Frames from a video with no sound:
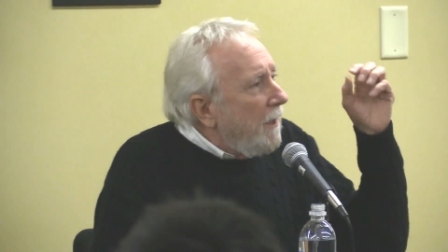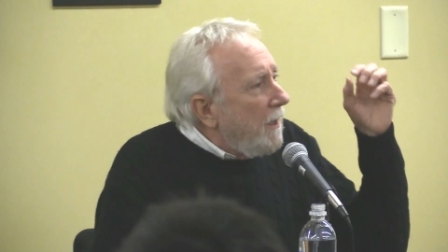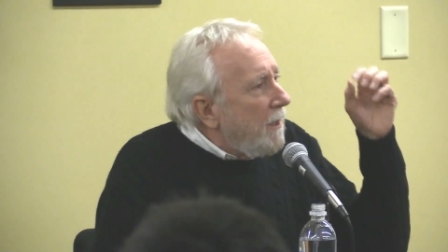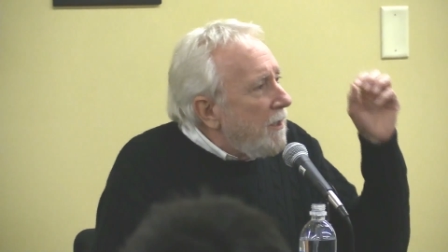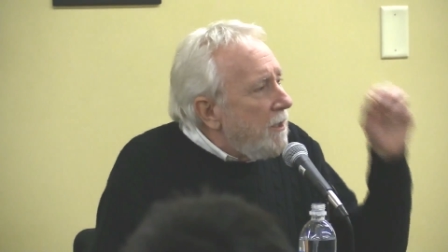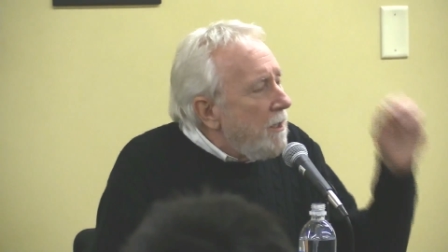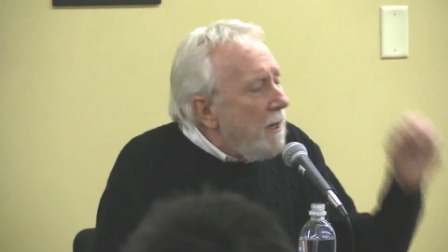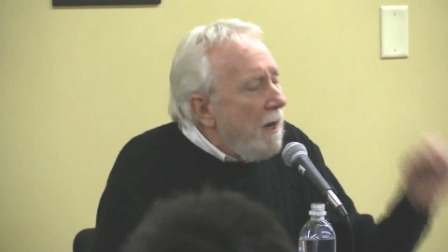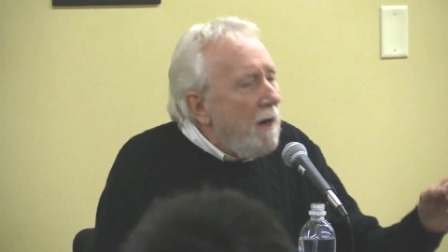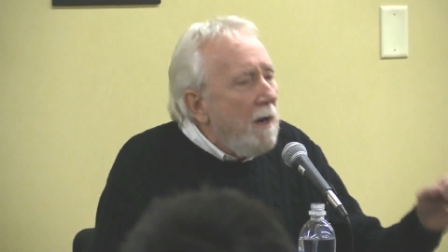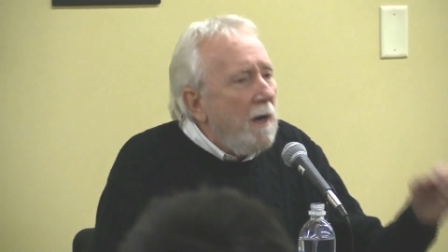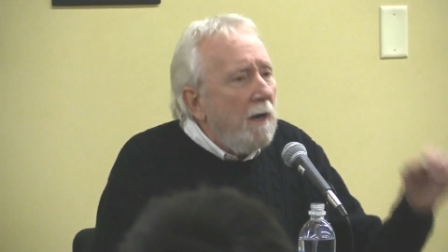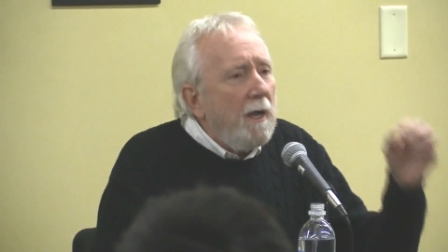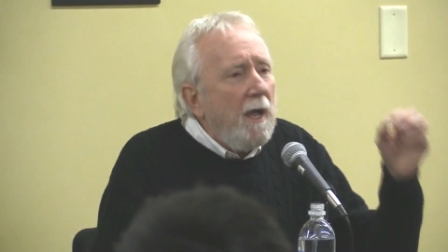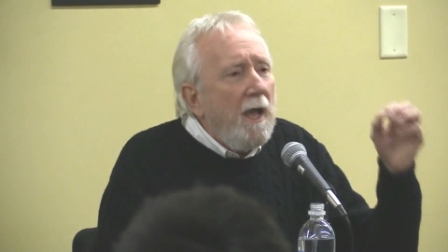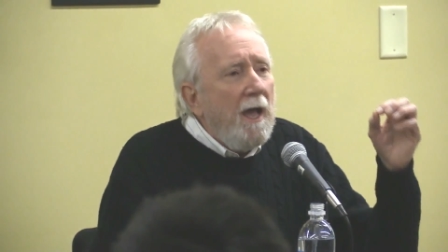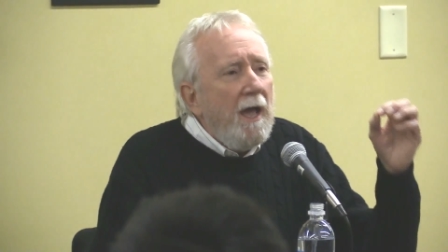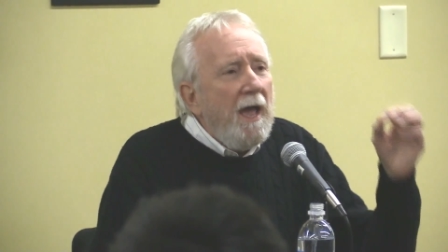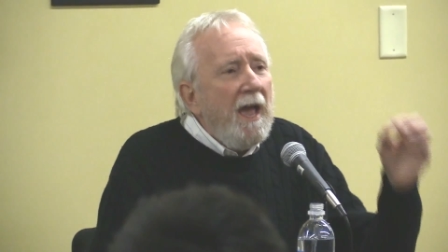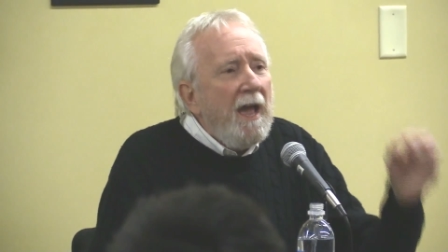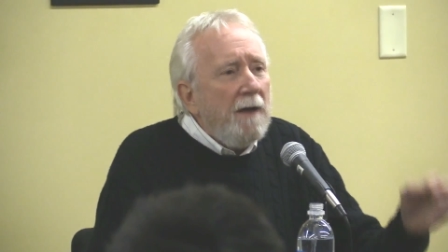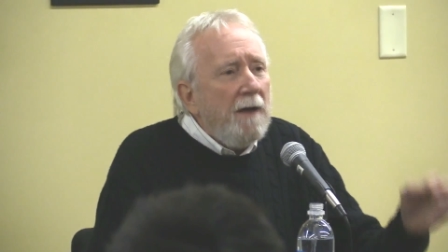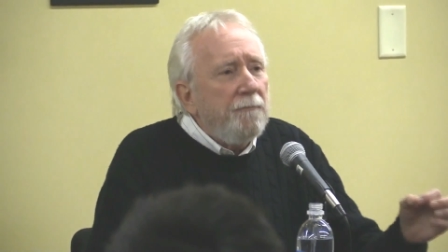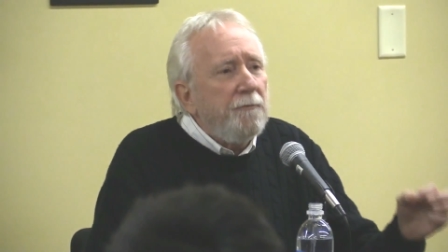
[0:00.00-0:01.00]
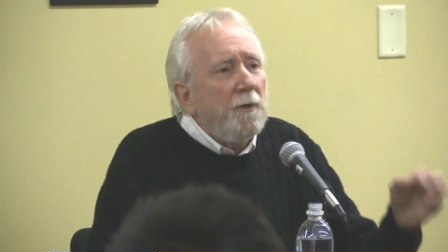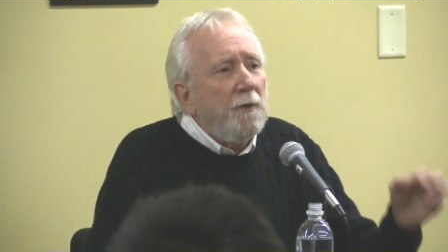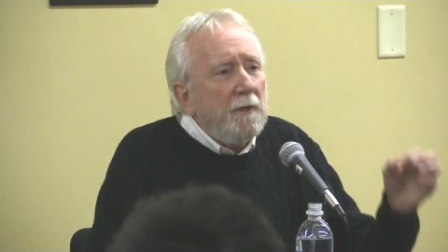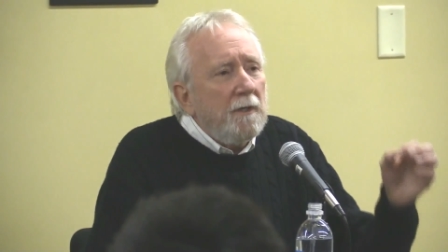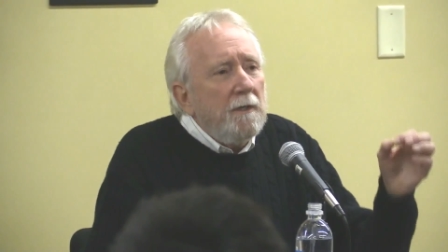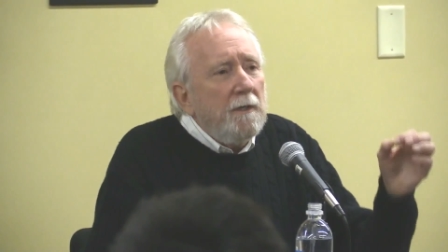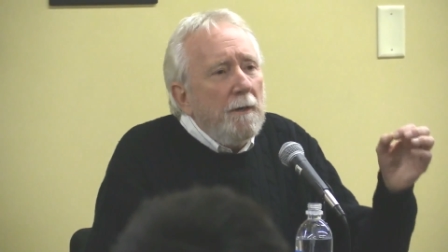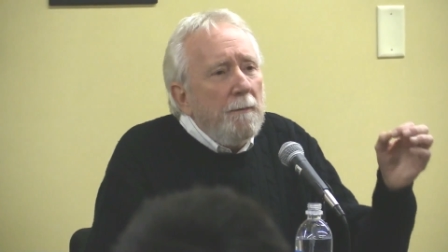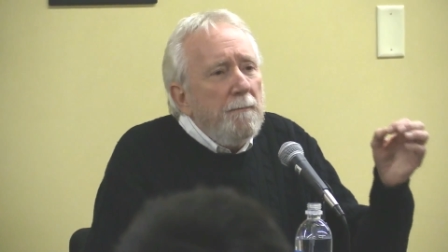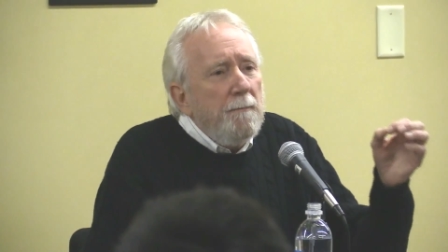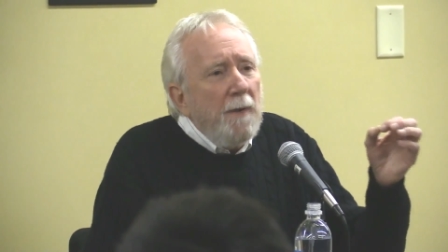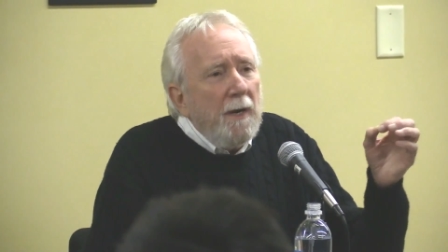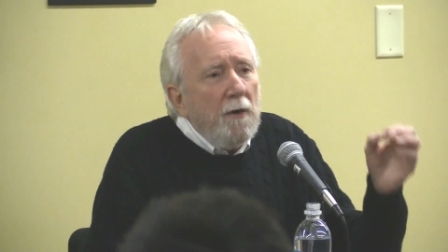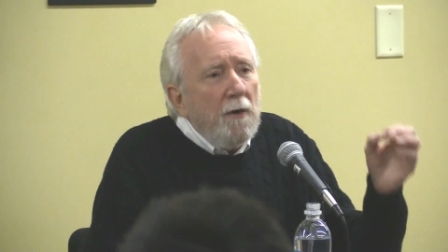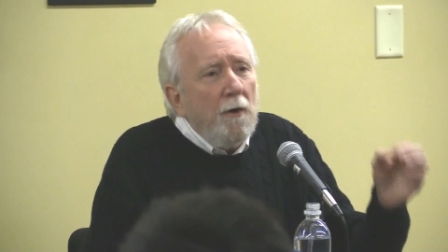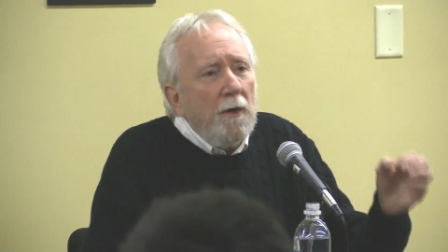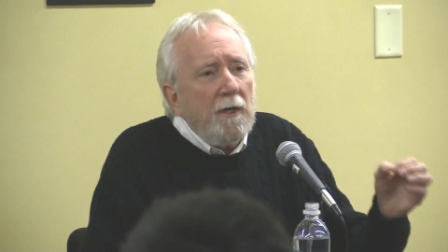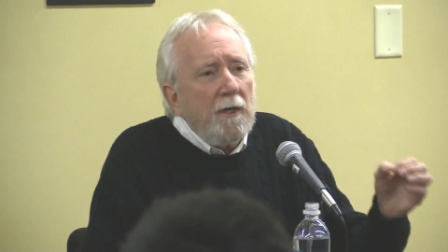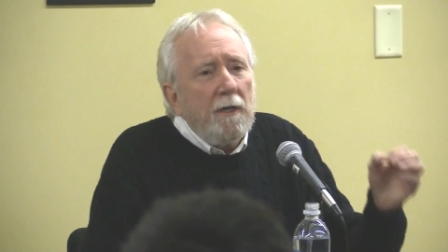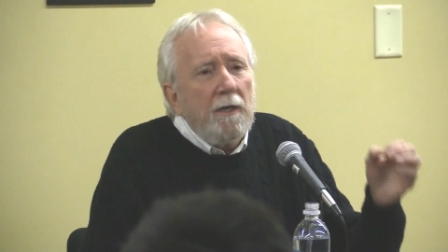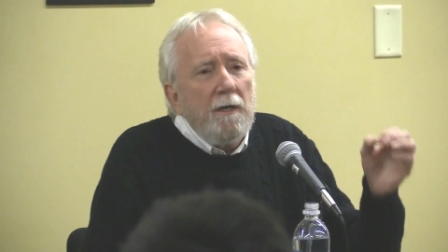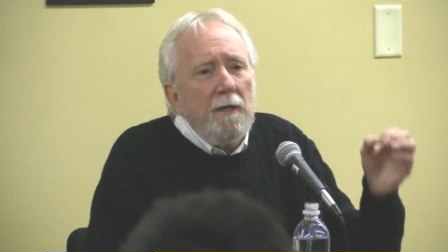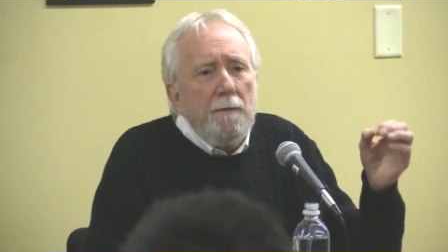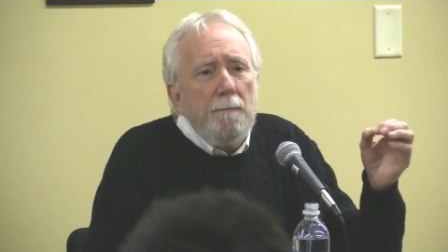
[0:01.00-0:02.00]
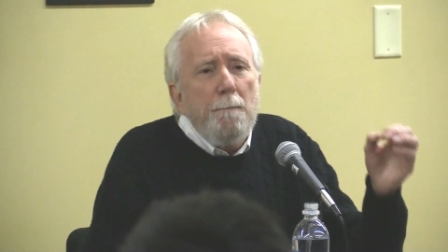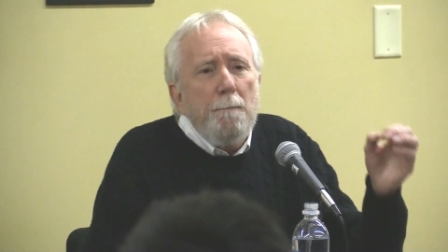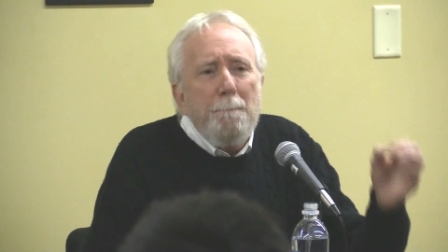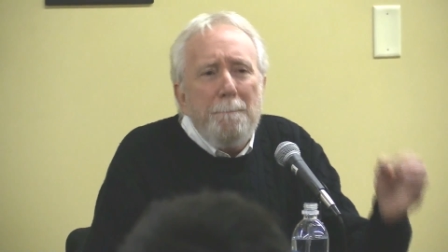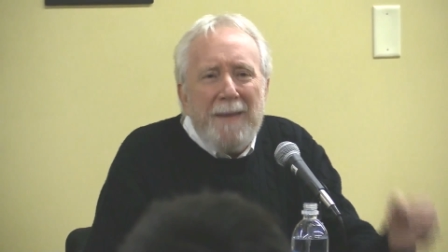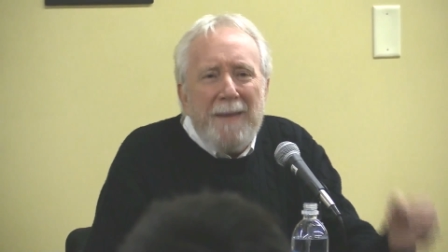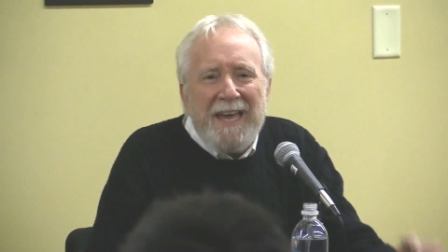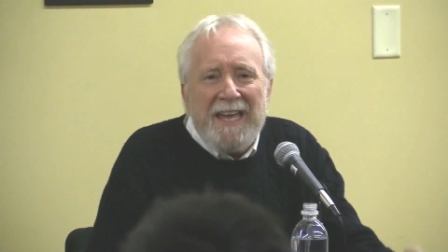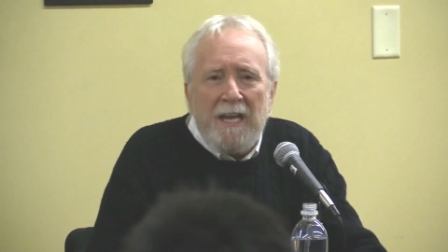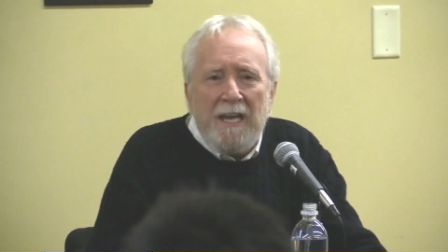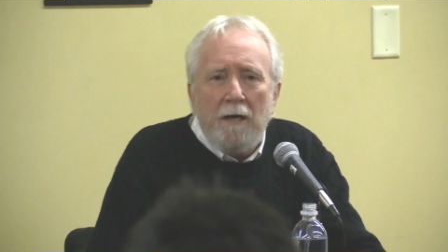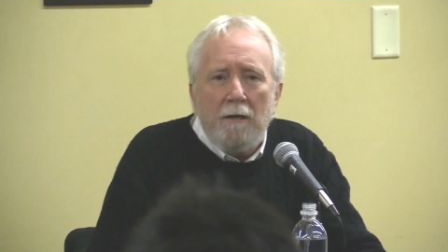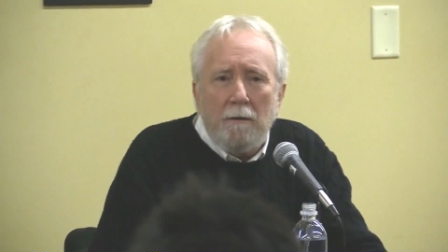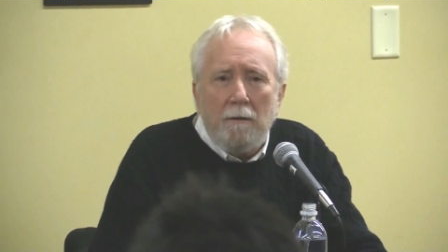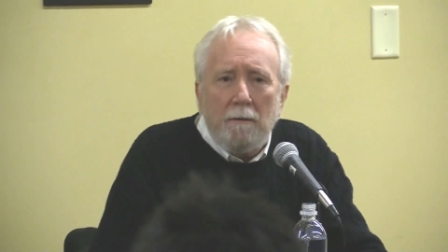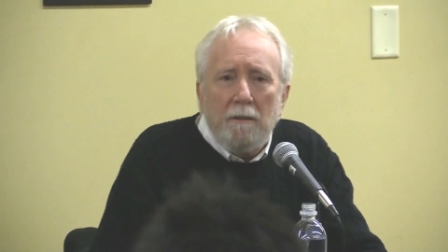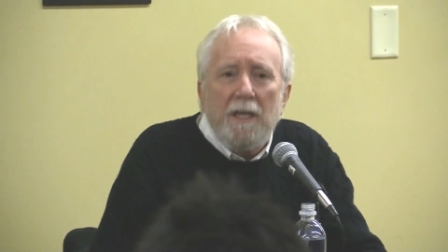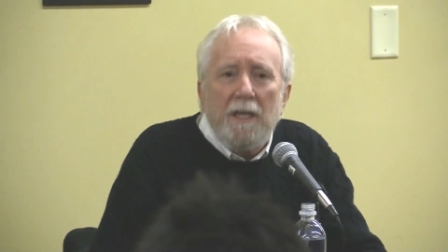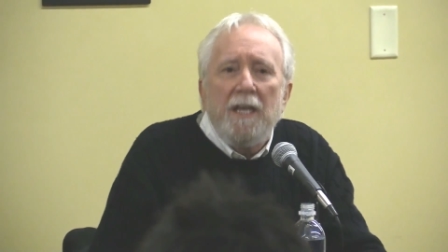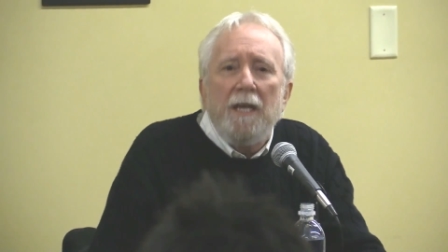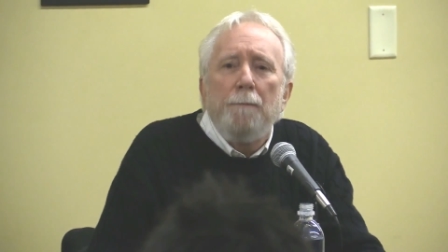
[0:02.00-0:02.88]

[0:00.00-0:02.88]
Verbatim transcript: young African American male